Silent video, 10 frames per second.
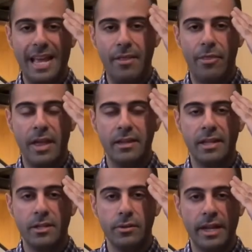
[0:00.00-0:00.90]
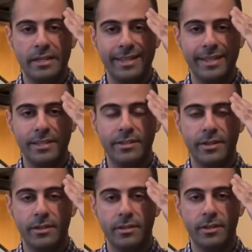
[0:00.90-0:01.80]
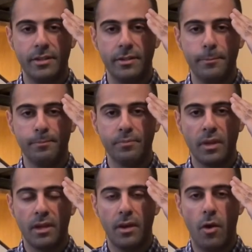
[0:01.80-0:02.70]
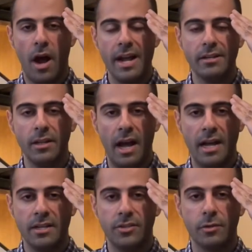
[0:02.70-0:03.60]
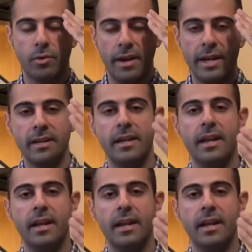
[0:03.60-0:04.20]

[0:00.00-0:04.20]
that thing that you like to idolize, your brain.